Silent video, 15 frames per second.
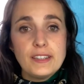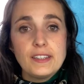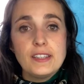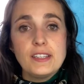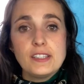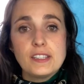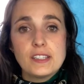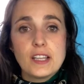these
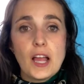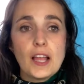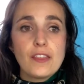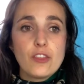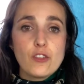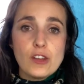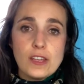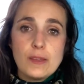
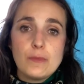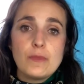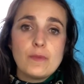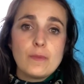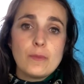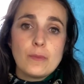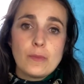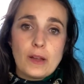three
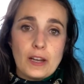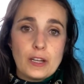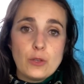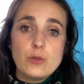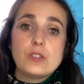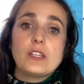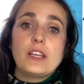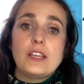values
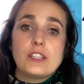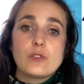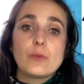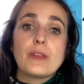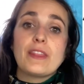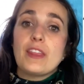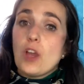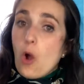is with
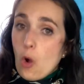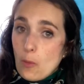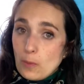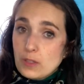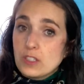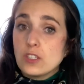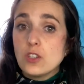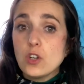the Ohm's
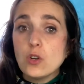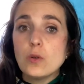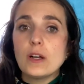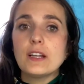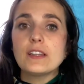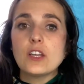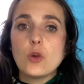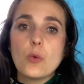law, and the
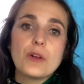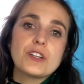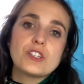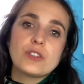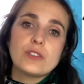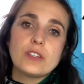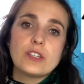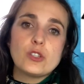equation
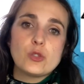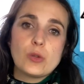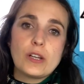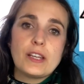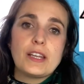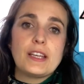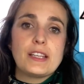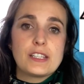usually
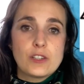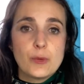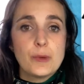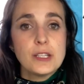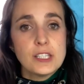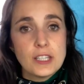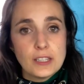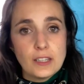is
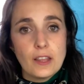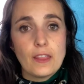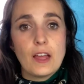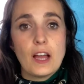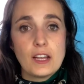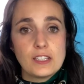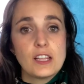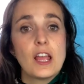represented
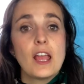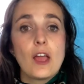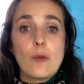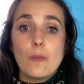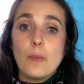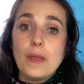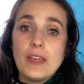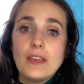as
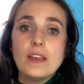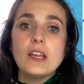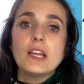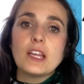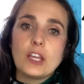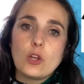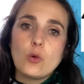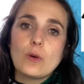B
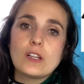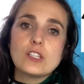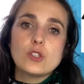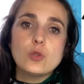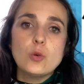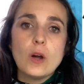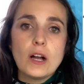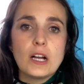equals to
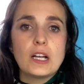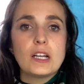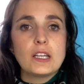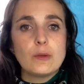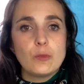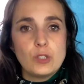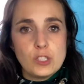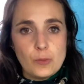I
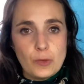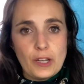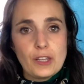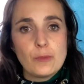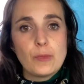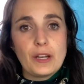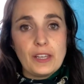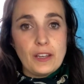multiplied
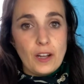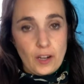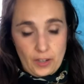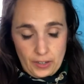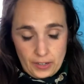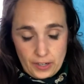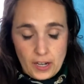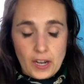by R.
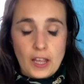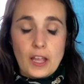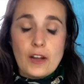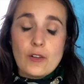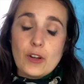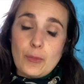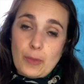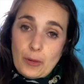
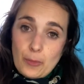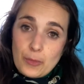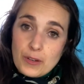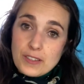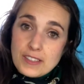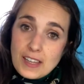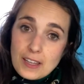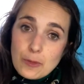Remember
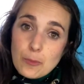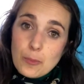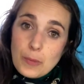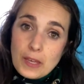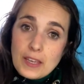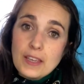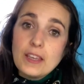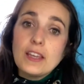that
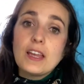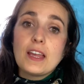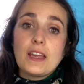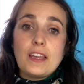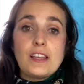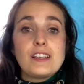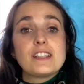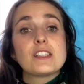B
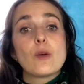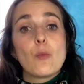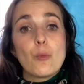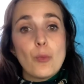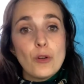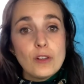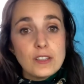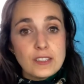is
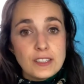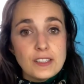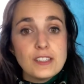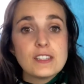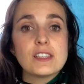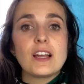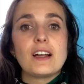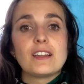voltage
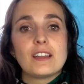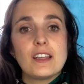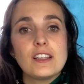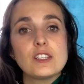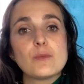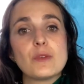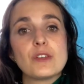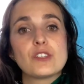and is
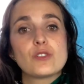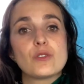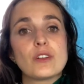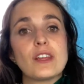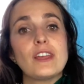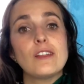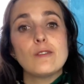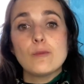measured
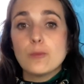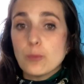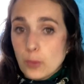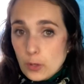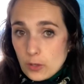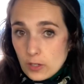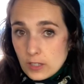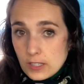in
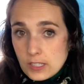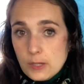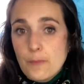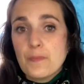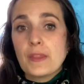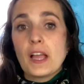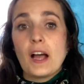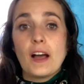volts.
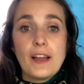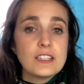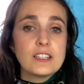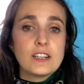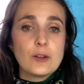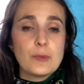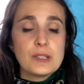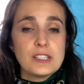I
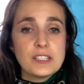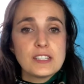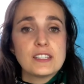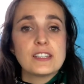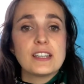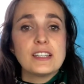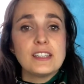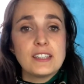represents the
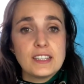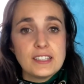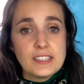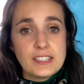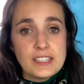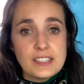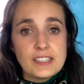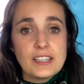
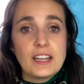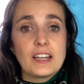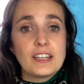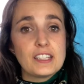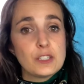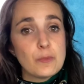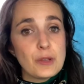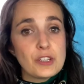intensity and is
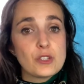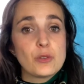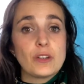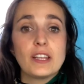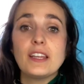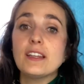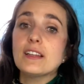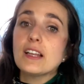measured
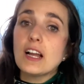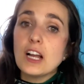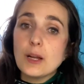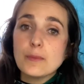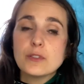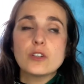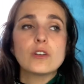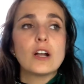in amps
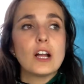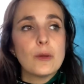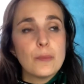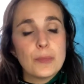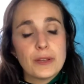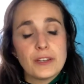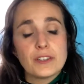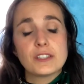or
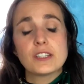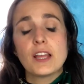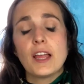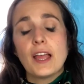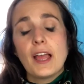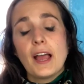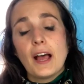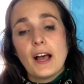amperes.
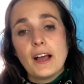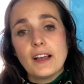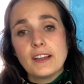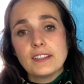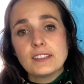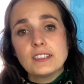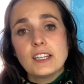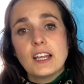And
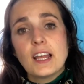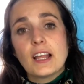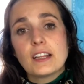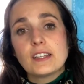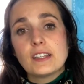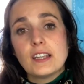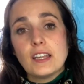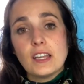
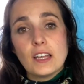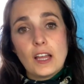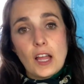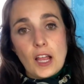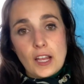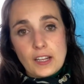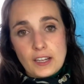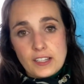the
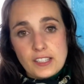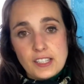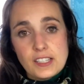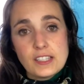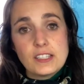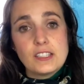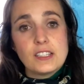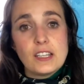
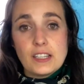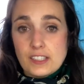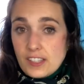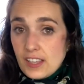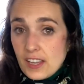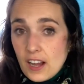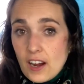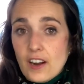resistance is the
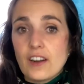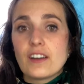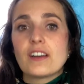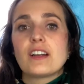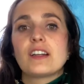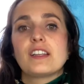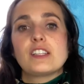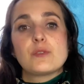R and
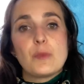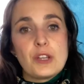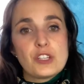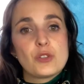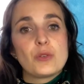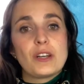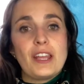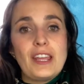is measured
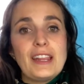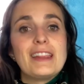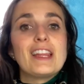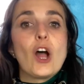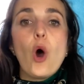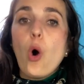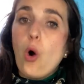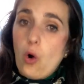in
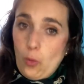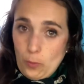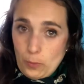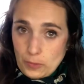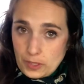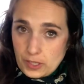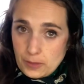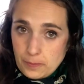ohms.